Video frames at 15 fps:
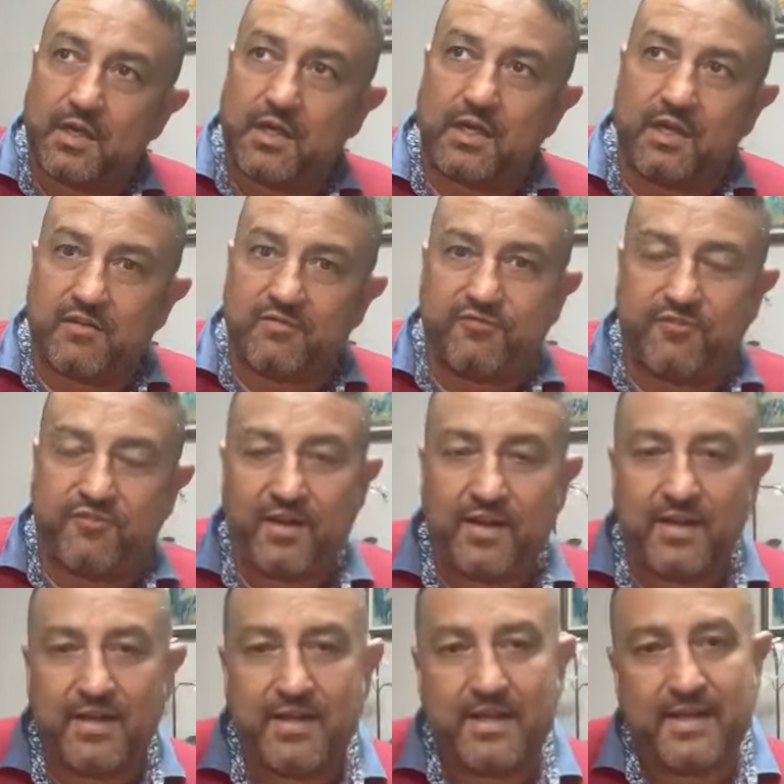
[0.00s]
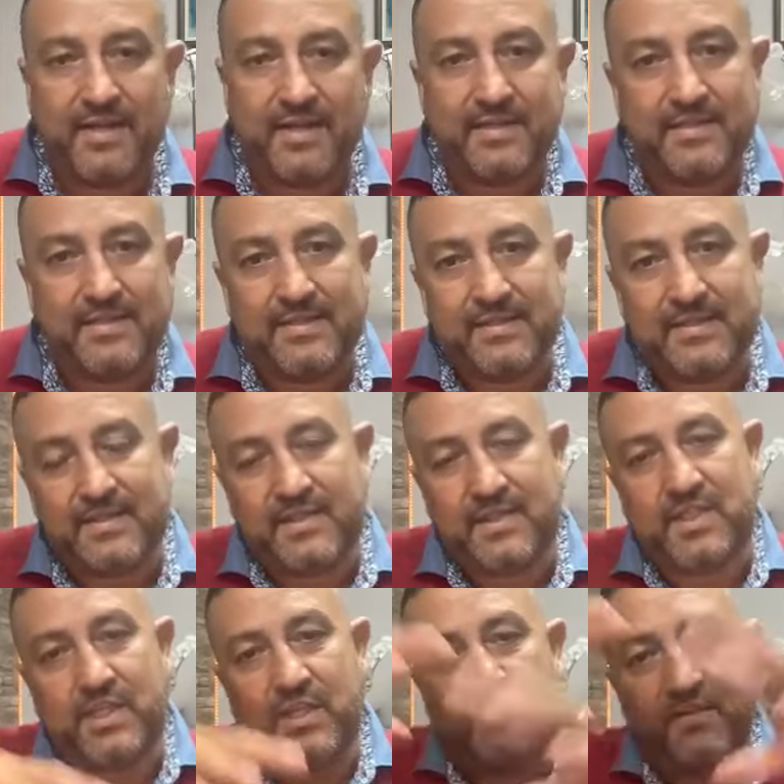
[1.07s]
of
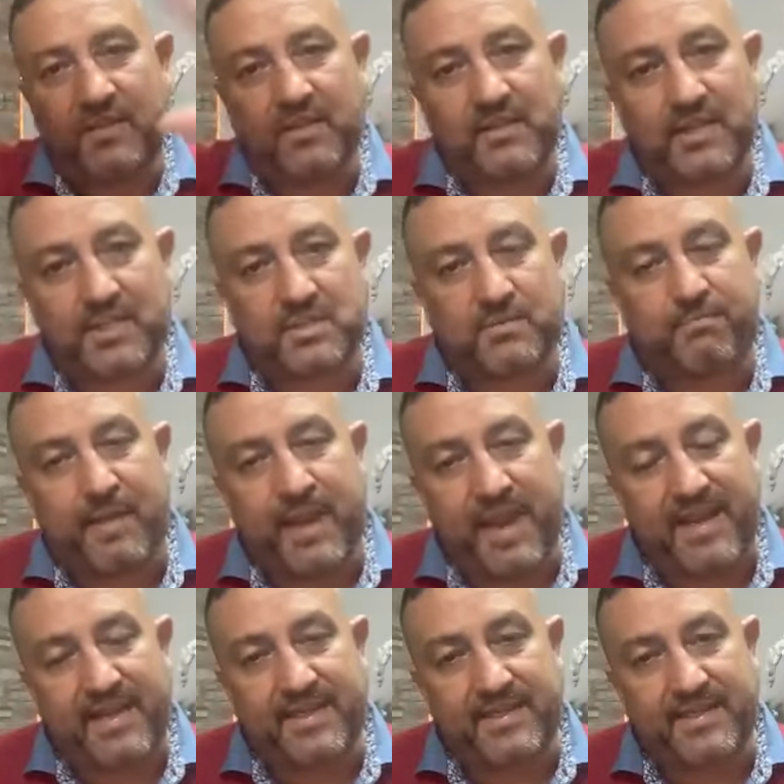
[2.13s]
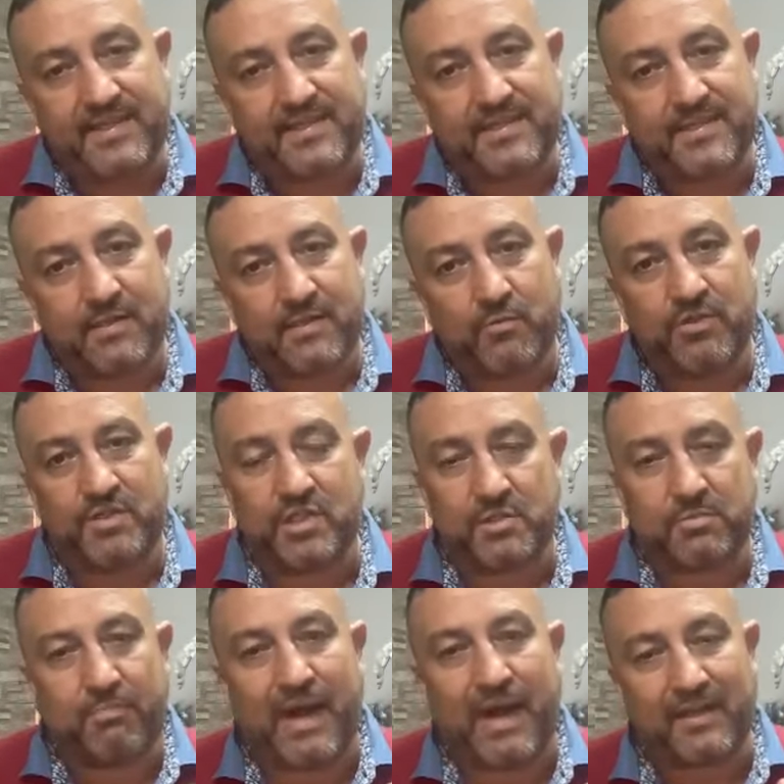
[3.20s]
giving the space, which is
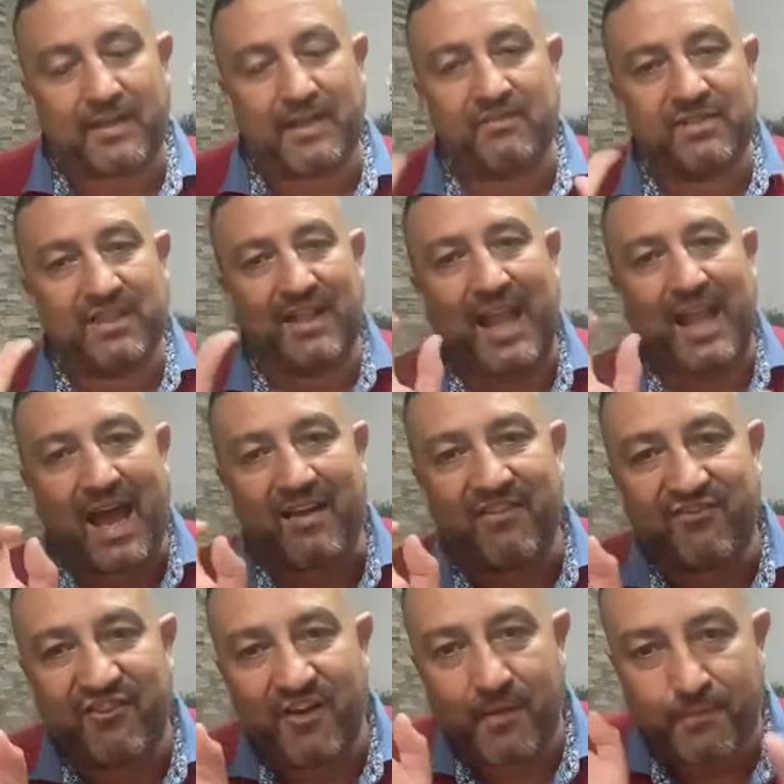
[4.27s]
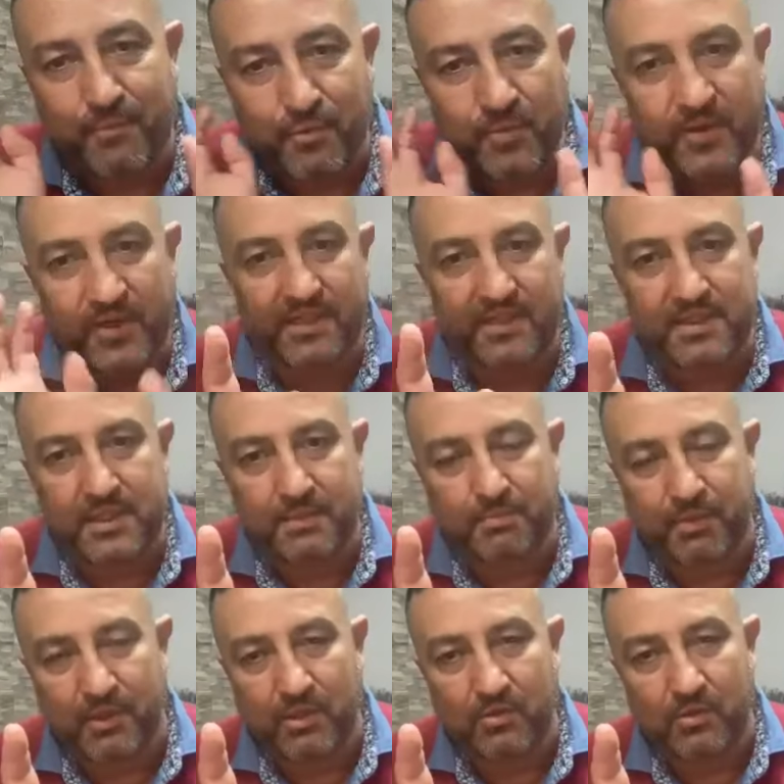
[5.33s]
part of the love principle